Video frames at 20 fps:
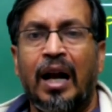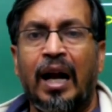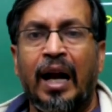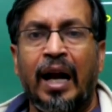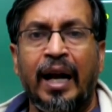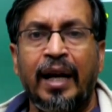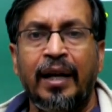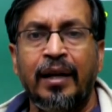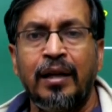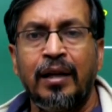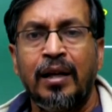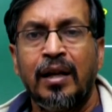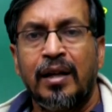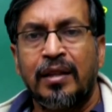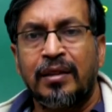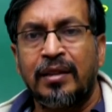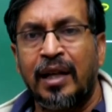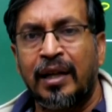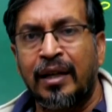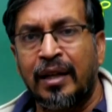and
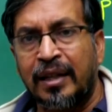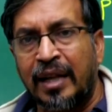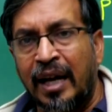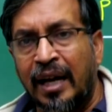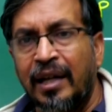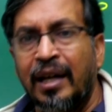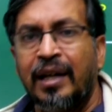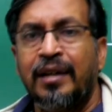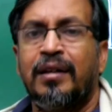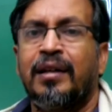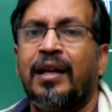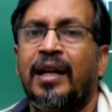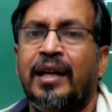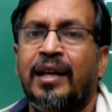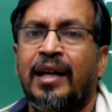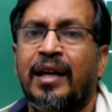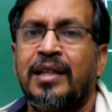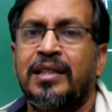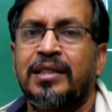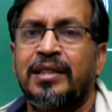that current
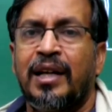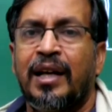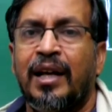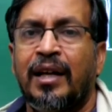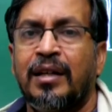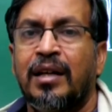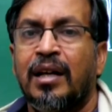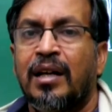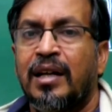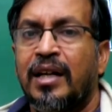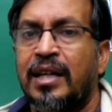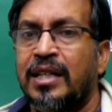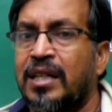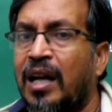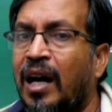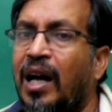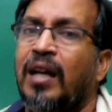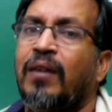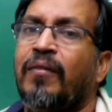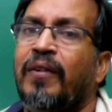direction is
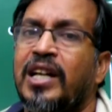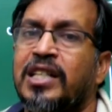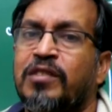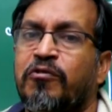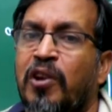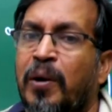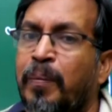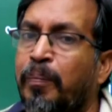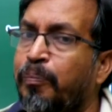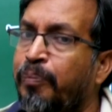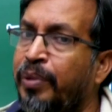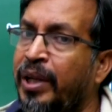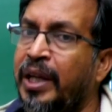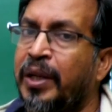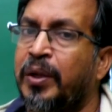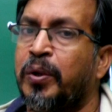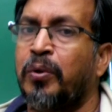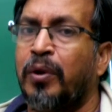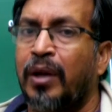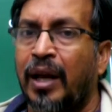always from
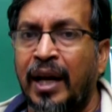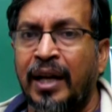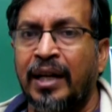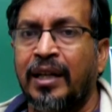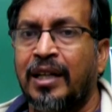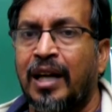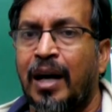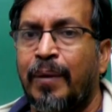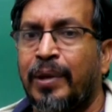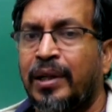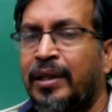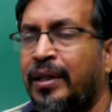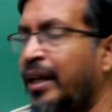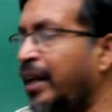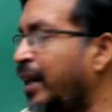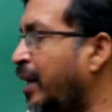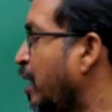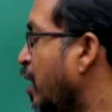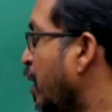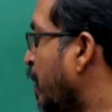P to N
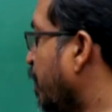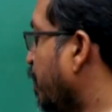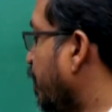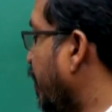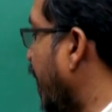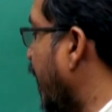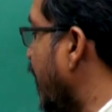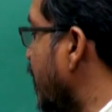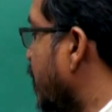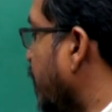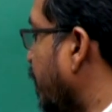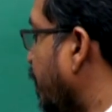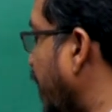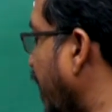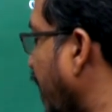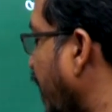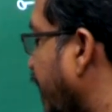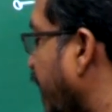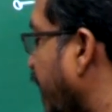kabatti, base P